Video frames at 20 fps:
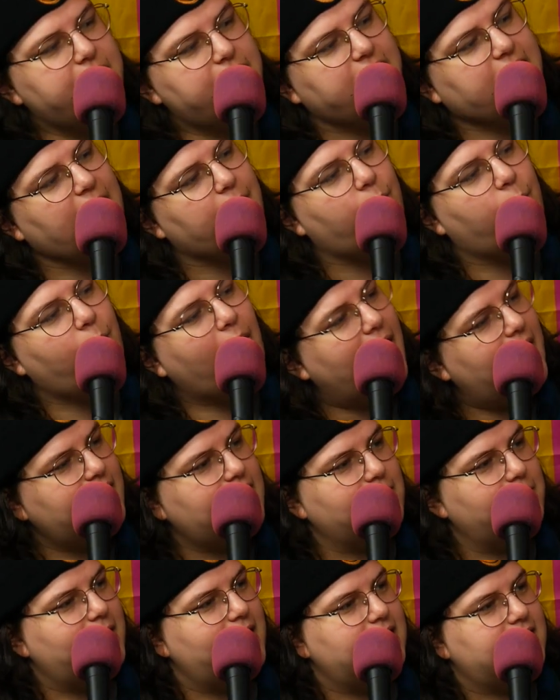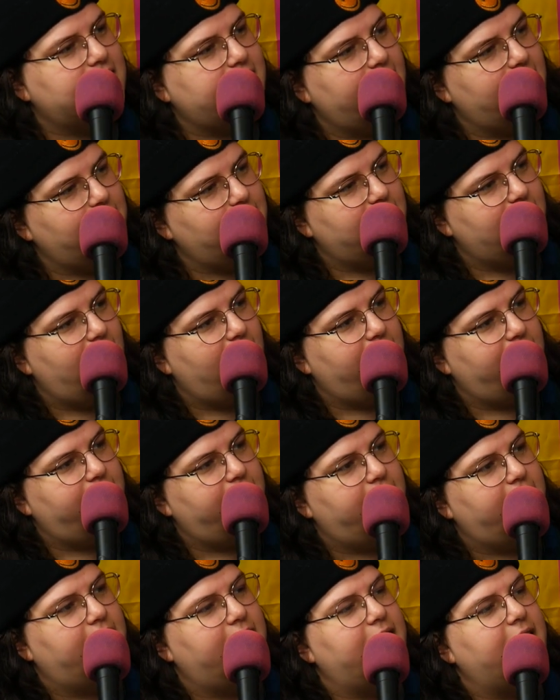understand why they made Sam deaf
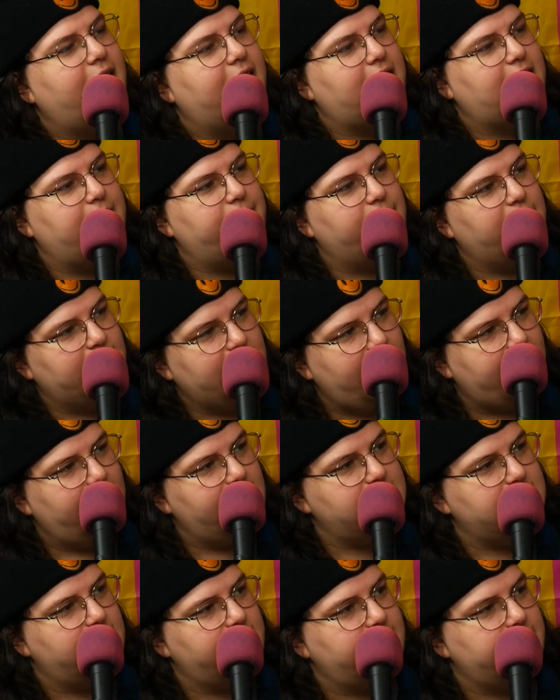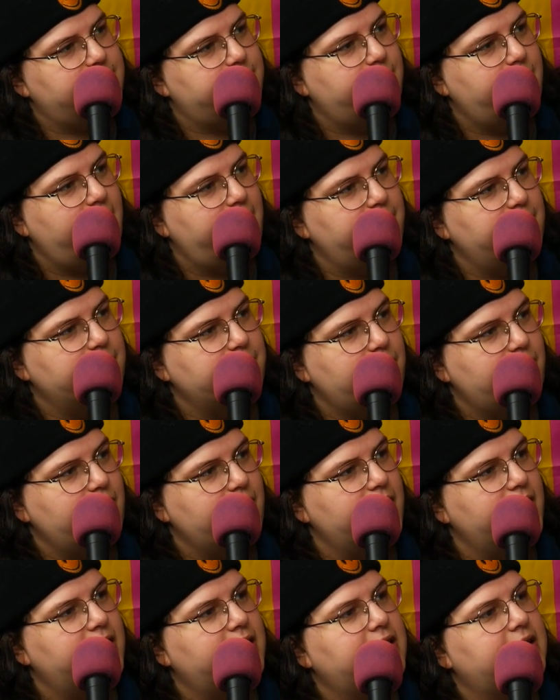and that he relies on his brother
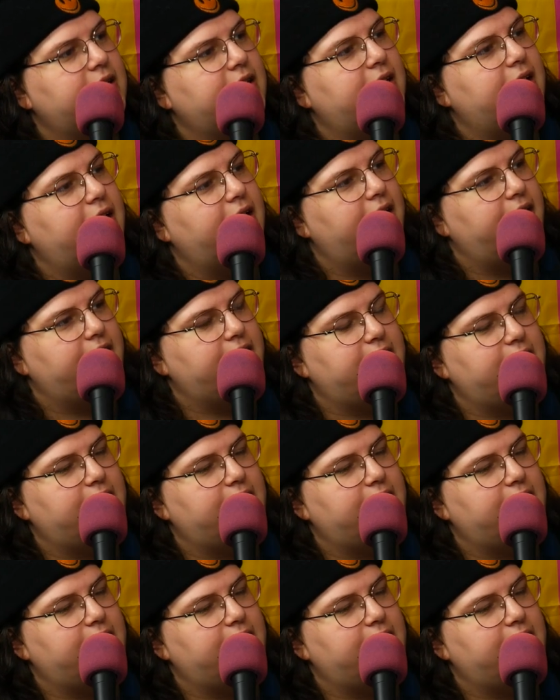more. Yeah,